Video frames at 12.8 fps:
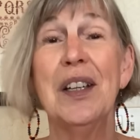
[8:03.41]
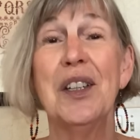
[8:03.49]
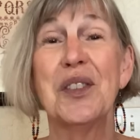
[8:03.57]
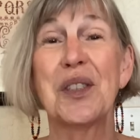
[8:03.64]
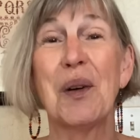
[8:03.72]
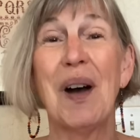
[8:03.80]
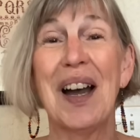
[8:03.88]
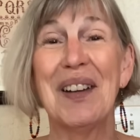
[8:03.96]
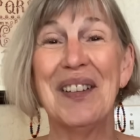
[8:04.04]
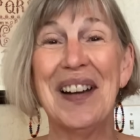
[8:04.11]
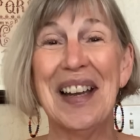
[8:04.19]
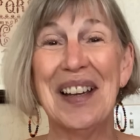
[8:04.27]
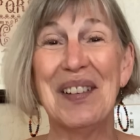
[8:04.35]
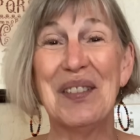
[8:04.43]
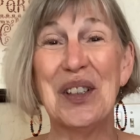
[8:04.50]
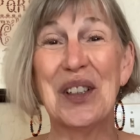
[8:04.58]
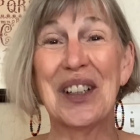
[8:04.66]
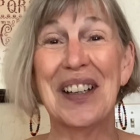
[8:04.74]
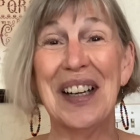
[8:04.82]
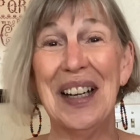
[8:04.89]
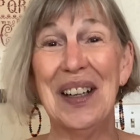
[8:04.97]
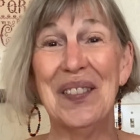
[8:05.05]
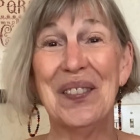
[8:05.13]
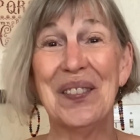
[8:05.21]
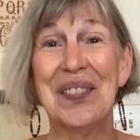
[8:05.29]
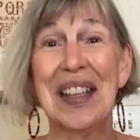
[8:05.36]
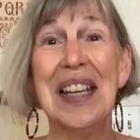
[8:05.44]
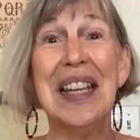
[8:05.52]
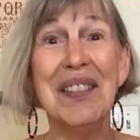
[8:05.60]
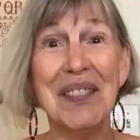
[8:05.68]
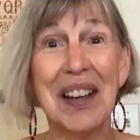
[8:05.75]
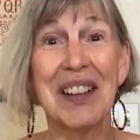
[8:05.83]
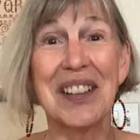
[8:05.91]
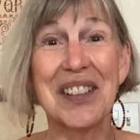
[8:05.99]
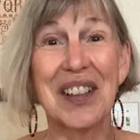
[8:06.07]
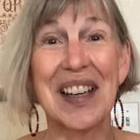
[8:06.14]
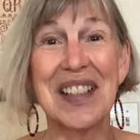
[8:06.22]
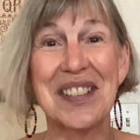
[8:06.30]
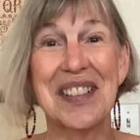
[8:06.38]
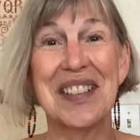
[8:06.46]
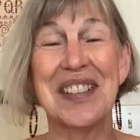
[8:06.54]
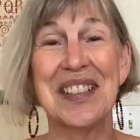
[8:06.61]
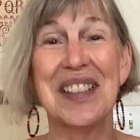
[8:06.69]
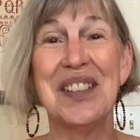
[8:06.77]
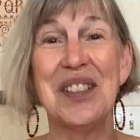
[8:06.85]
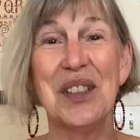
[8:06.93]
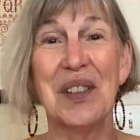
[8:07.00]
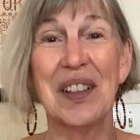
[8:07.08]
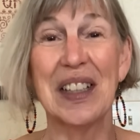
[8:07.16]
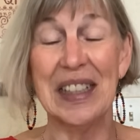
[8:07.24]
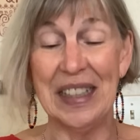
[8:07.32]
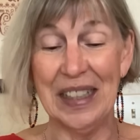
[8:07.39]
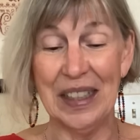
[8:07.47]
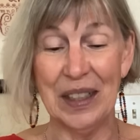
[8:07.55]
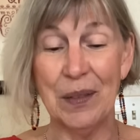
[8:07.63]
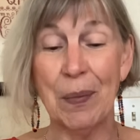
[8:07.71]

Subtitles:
So I will have your email address to send you the link.